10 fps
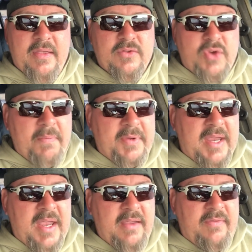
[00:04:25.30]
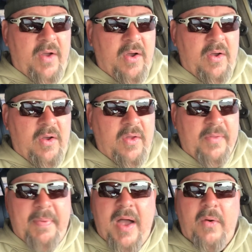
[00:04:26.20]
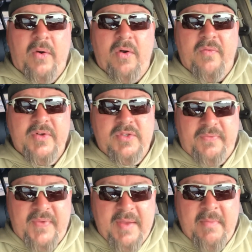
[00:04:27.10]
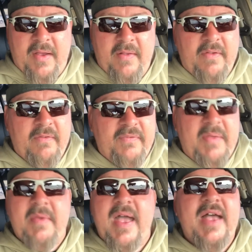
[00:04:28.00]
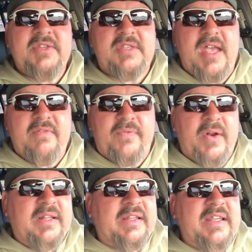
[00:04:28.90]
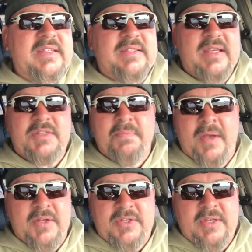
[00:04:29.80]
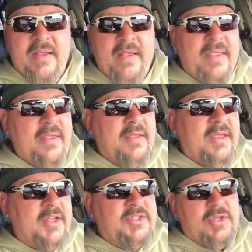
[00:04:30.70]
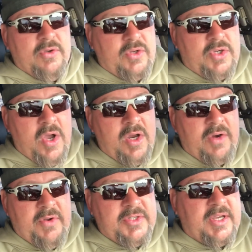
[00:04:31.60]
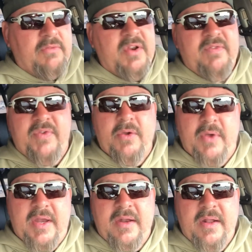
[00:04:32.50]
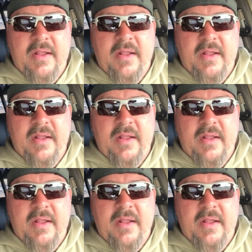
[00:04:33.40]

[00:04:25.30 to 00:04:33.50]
Trump gave all the power over to FEMA. FEMA has that for at least 6 months until Congress can review it.